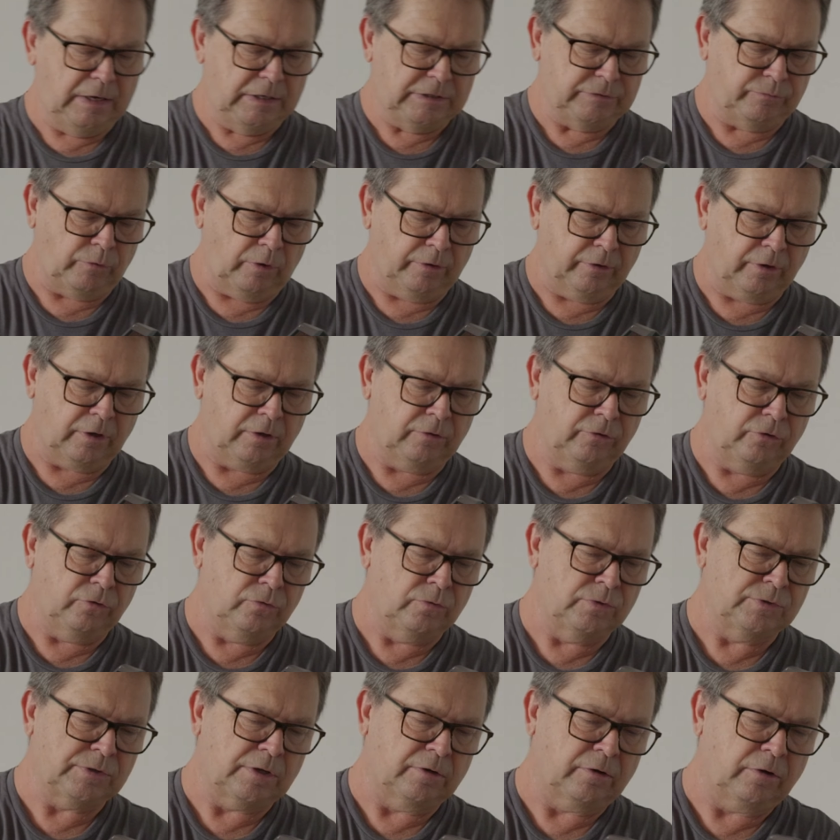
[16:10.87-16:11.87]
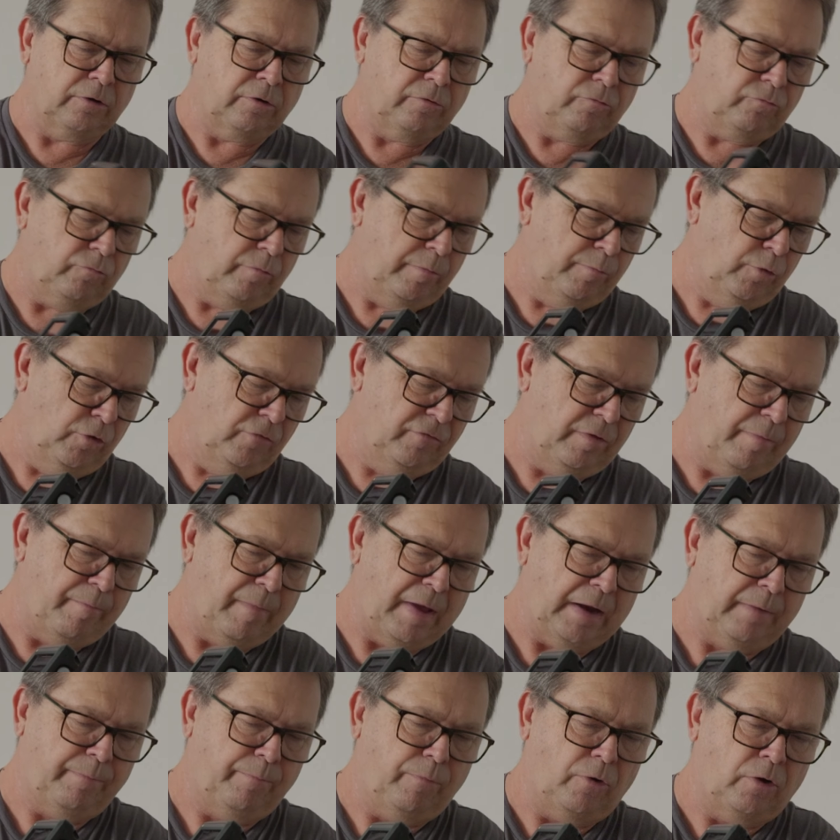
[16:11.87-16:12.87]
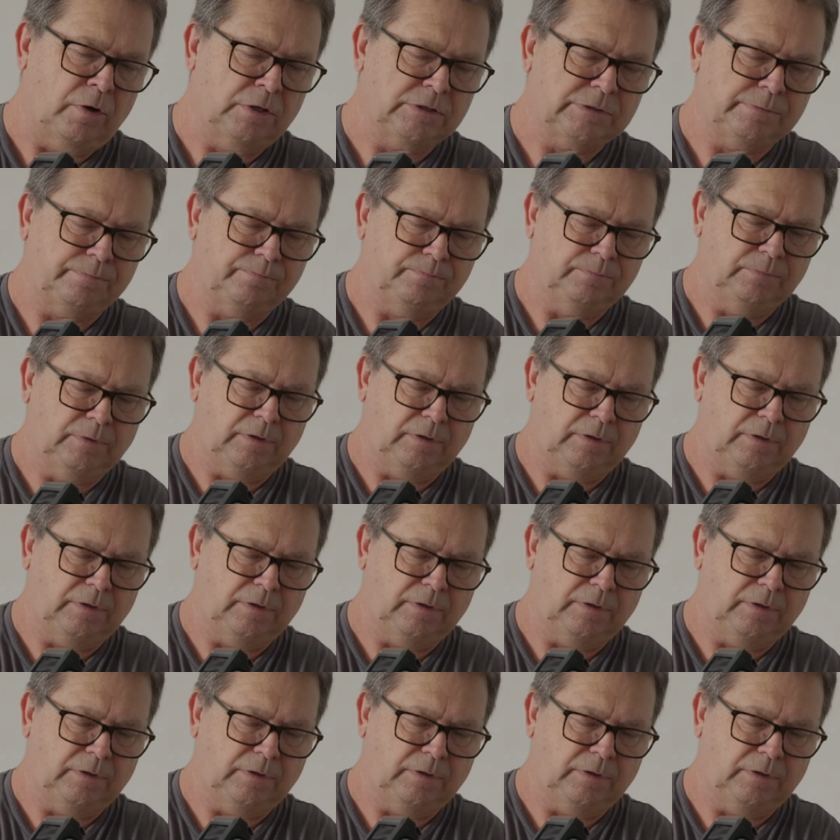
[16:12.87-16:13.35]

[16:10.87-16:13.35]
What I'm going to do is I'm going to remove the mat box.